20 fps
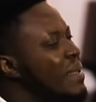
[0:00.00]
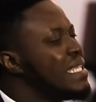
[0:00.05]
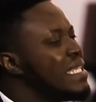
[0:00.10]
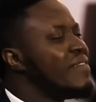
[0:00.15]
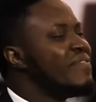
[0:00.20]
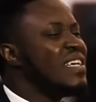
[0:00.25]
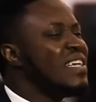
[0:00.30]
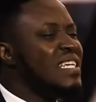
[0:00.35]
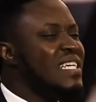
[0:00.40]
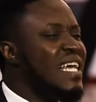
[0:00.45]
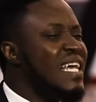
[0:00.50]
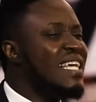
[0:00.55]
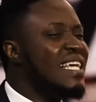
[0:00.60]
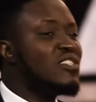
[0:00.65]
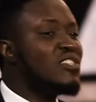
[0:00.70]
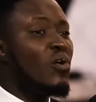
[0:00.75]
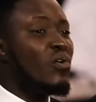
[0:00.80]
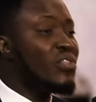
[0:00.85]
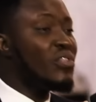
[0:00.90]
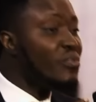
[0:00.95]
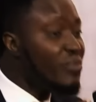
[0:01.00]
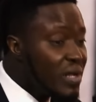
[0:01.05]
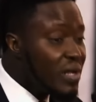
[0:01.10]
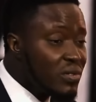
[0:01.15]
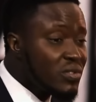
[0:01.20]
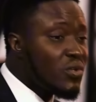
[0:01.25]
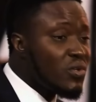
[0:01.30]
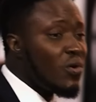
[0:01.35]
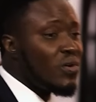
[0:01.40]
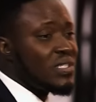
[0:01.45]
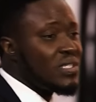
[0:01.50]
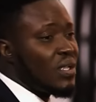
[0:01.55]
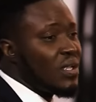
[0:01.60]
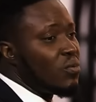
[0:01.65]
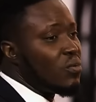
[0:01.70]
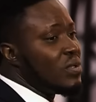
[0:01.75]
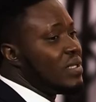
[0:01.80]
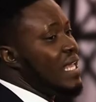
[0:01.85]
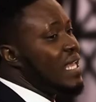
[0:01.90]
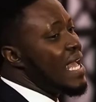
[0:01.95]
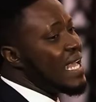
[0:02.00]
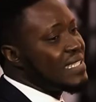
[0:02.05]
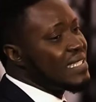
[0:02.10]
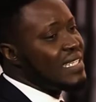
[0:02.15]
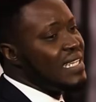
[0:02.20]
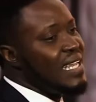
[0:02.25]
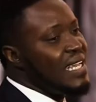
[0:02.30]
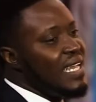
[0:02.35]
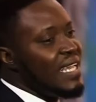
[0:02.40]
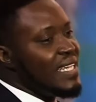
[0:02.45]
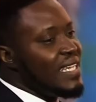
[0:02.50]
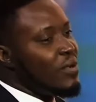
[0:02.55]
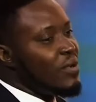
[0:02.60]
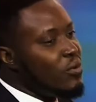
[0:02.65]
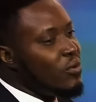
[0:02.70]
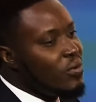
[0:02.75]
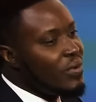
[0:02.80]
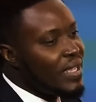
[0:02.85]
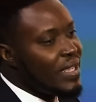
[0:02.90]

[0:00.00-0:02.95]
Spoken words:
they've engaged all the realtors they could get. They couldn't get.